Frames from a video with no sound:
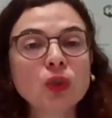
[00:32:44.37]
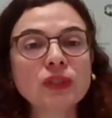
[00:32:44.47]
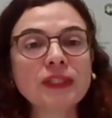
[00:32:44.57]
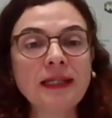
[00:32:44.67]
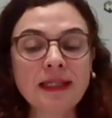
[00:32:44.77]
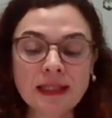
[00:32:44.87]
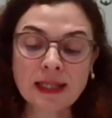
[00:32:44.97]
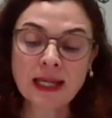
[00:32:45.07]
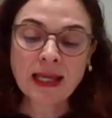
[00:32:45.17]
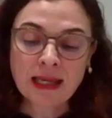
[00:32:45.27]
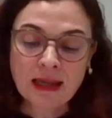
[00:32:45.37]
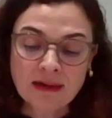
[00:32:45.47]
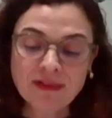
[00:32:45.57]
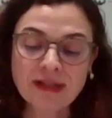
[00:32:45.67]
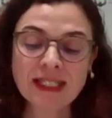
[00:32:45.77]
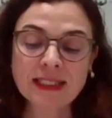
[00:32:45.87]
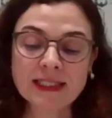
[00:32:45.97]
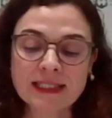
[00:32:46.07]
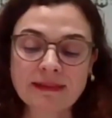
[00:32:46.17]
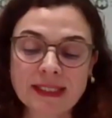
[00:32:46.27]
totaling
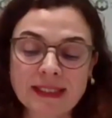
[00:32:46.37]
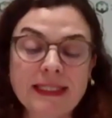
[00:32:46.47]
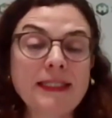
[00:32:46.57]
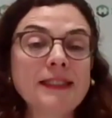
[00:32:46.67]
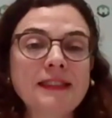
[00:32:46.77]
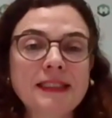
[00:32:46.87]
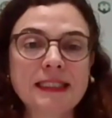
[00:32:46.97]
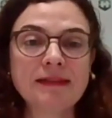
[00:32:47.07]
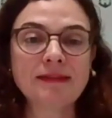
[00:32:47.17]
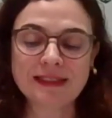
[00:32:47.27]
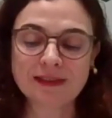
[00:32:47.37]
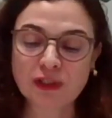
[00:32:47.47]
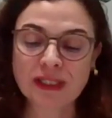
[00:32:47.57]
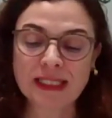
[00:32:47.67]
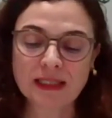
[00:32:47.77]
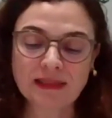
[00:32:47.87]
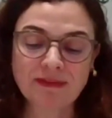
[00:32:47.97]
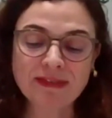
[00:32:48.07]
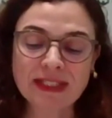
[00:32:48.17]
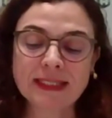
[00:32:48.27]

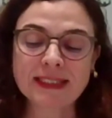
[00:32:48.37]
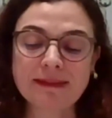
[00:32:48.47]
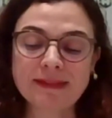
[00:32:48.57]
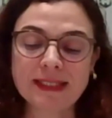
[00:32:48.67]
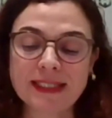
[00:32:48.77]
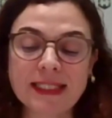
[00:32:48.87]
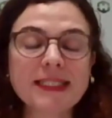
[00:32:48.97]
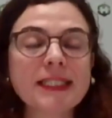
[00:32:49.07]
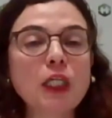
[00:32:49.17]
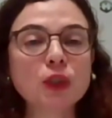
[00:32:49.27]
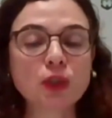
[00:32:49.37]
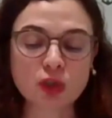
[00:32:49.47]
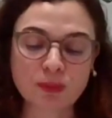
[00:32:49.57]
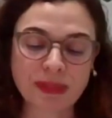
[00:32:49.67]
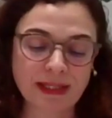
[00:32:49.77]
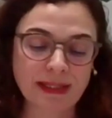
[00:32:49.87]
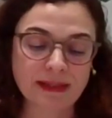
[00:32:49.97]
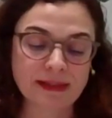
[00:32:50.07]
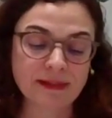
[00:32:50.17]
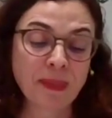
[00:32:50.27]
576 kilotons per
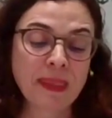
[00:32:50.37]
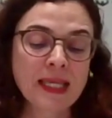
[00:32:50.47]
year.